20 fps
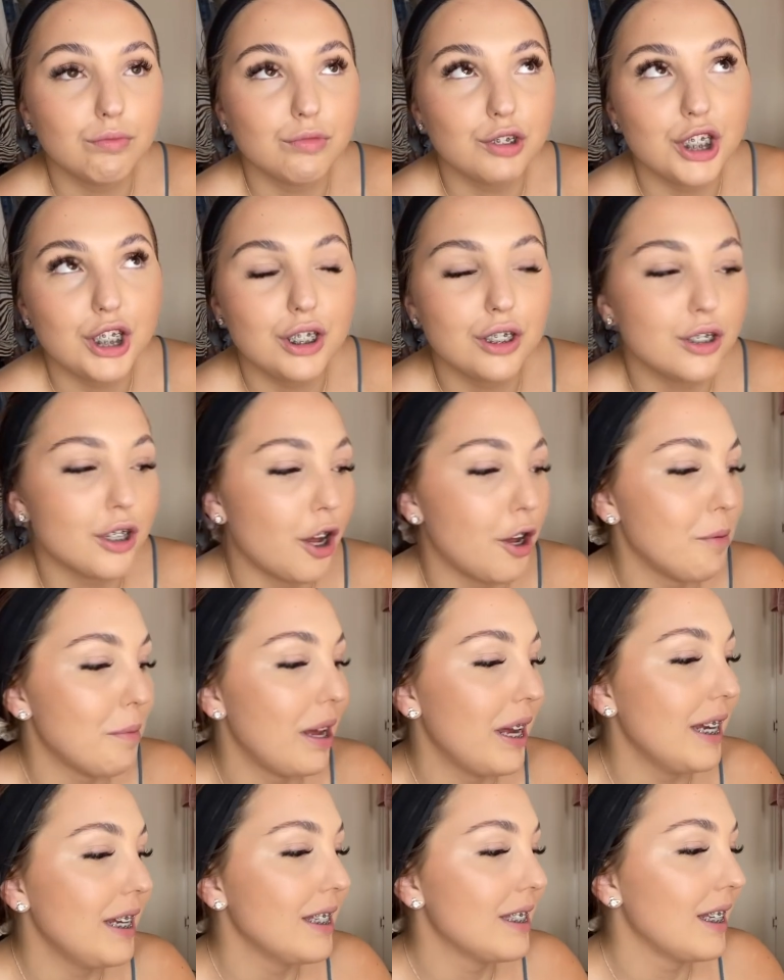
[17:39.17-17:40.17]
she's so
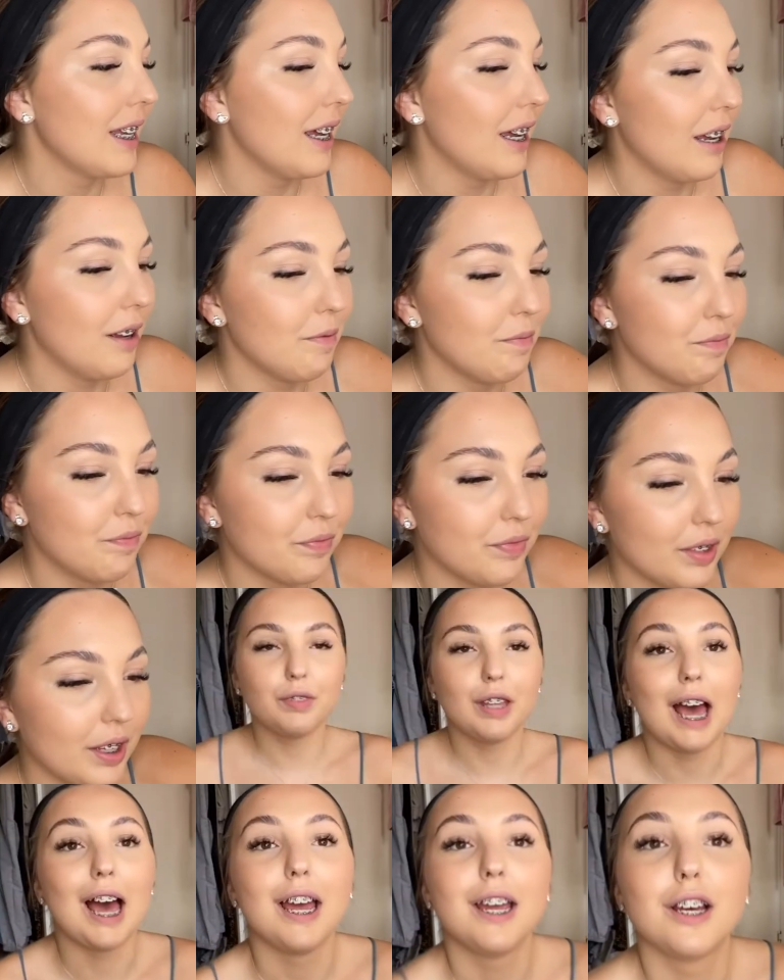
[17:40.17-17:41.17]
amazing.
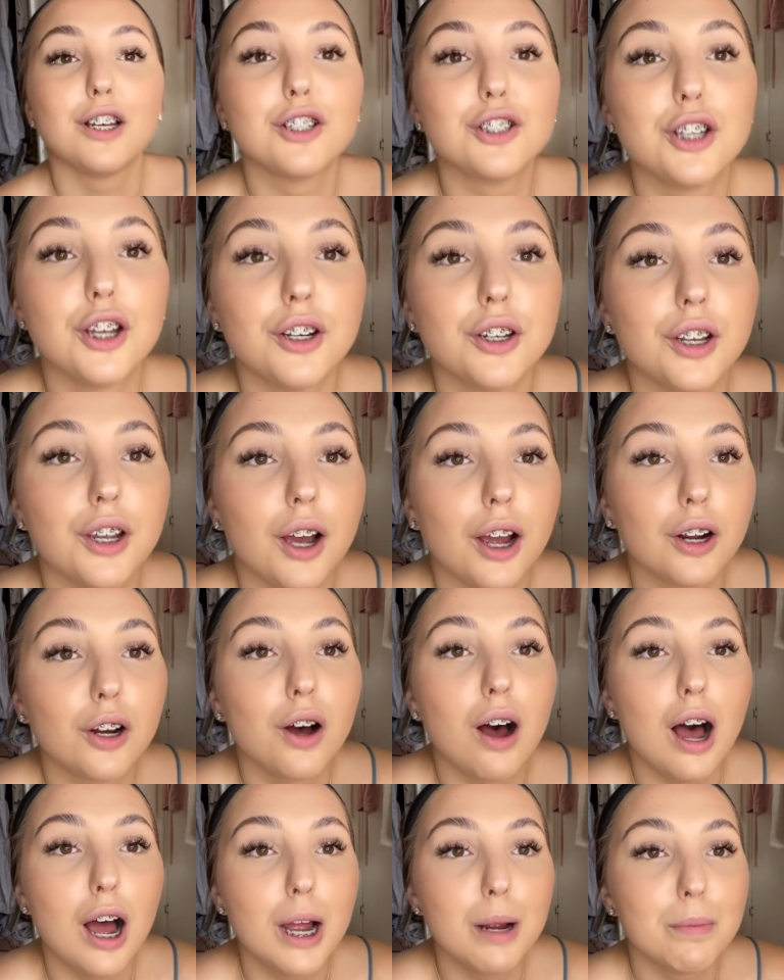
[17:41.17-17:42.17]
They are so cute. I
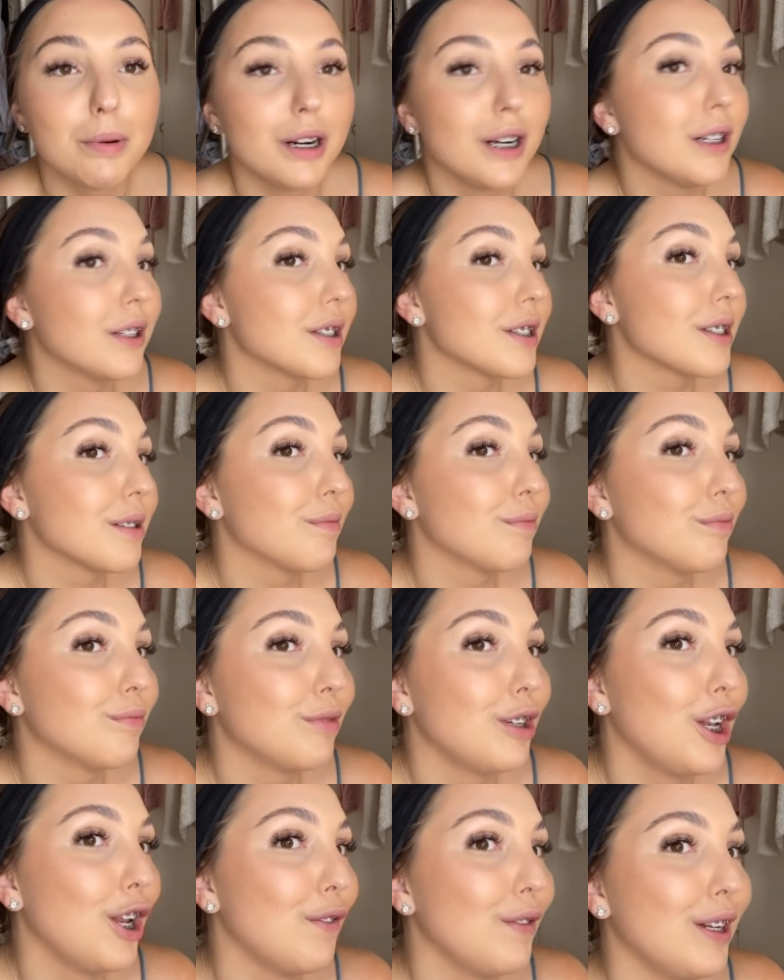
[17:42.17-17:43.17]
got hybrids,
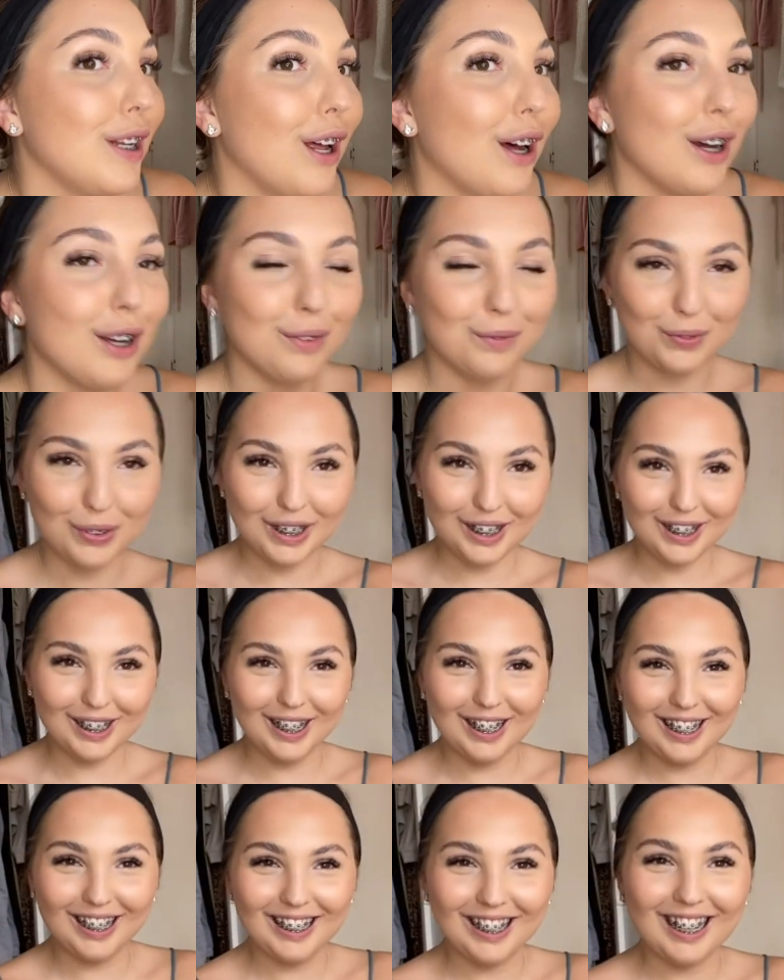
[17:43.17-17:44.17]
living life.
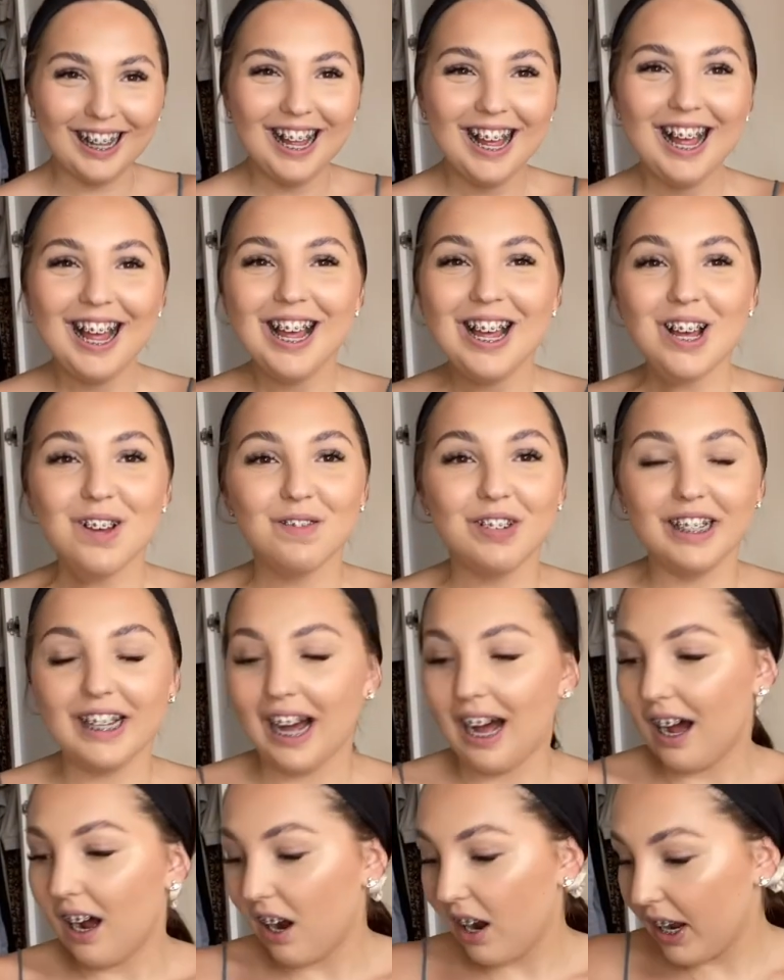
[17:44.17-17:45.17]
But
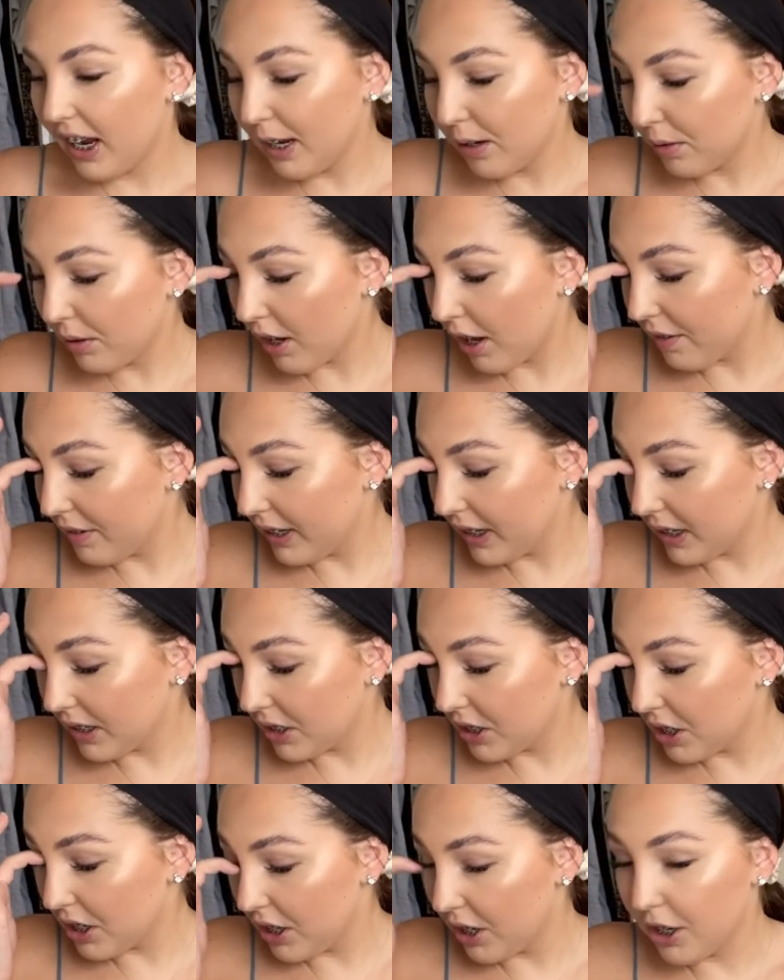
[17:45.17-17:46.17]
yeah, I am going
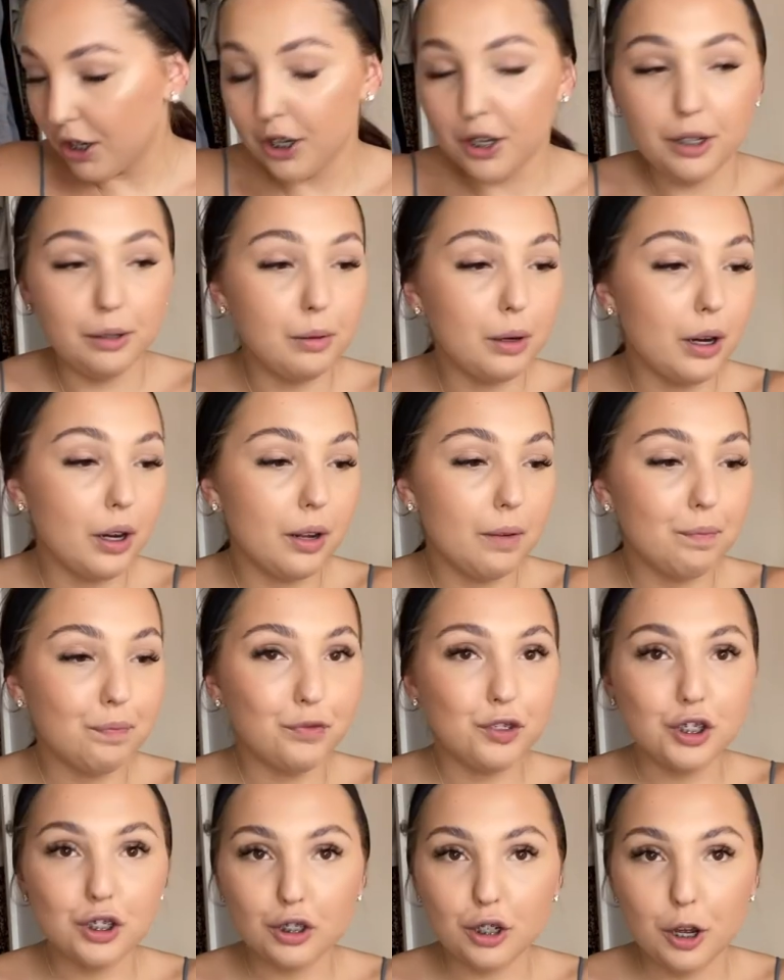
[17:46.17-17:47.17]
to
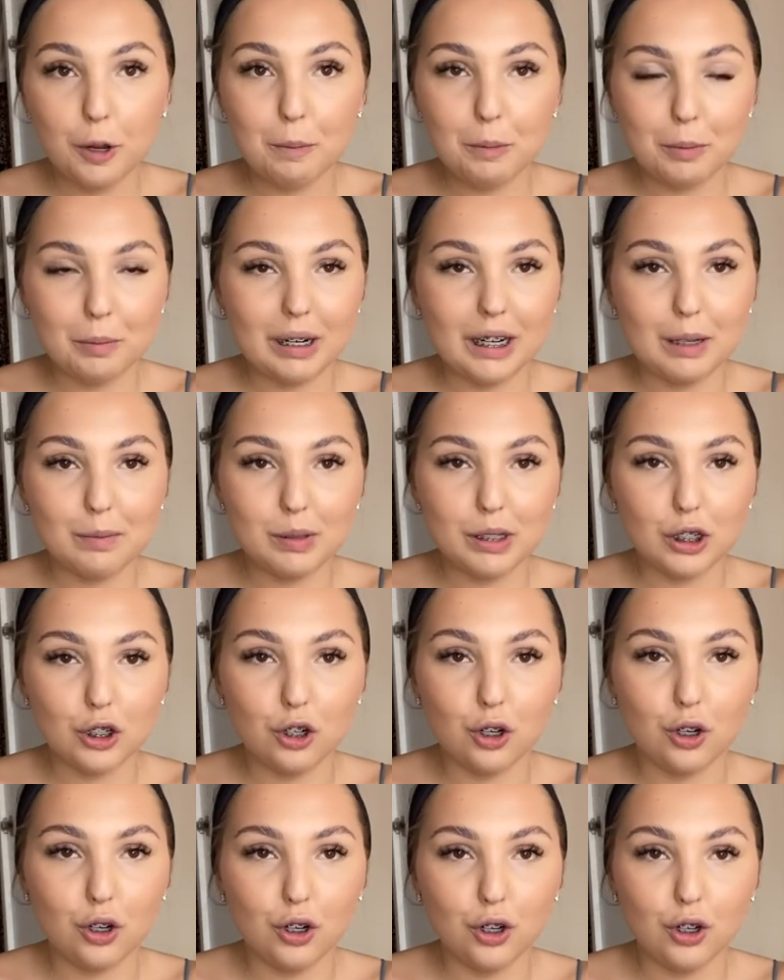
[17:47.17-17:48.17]
just go and put my
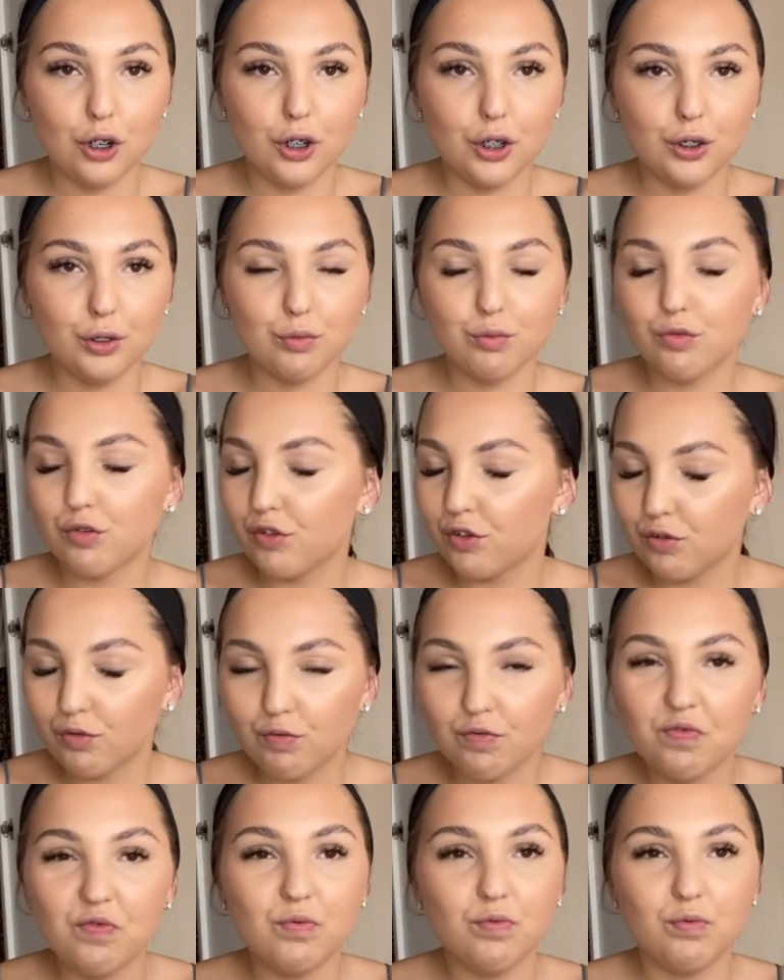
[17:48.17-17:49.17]
lipstick on,
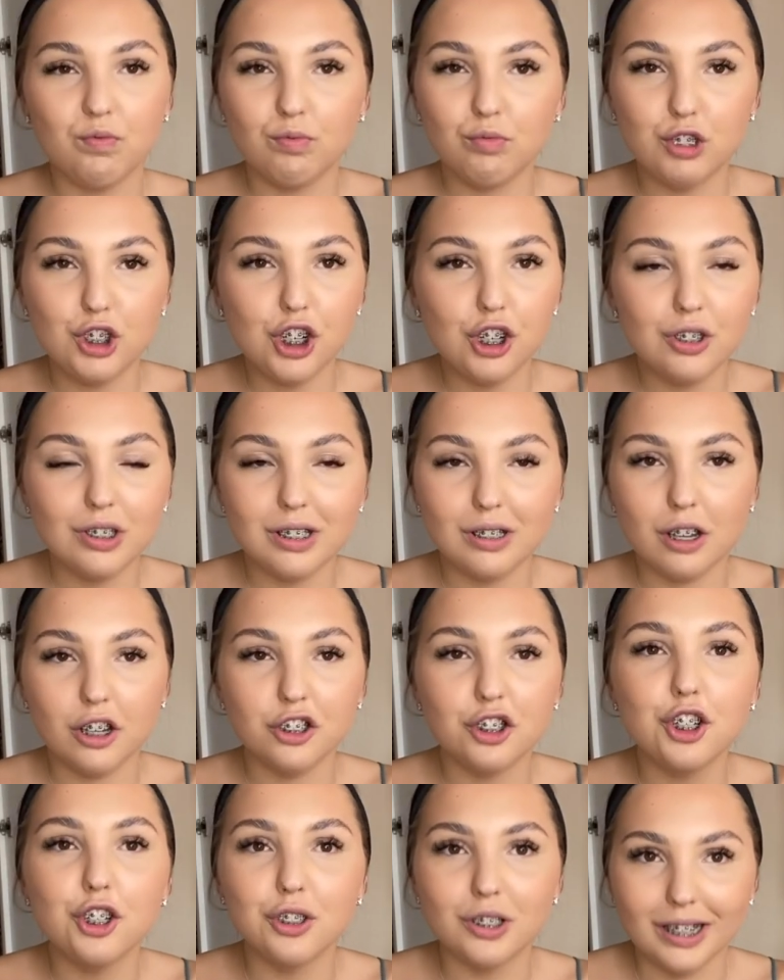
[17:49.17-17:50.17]
choose
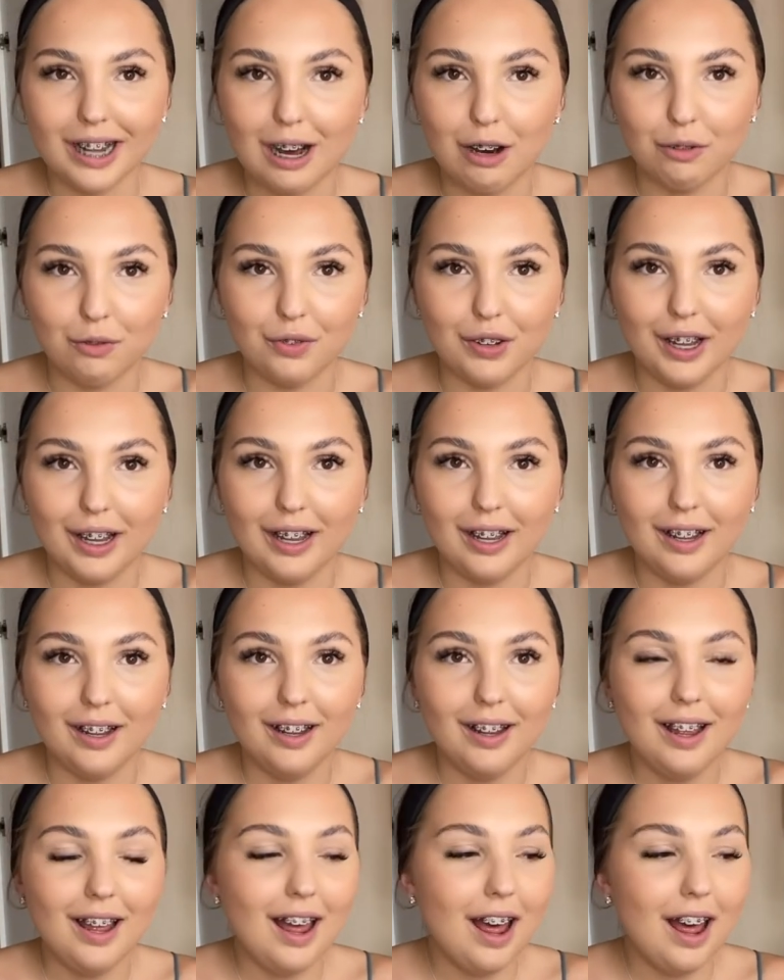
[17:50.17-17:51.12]
an outfit.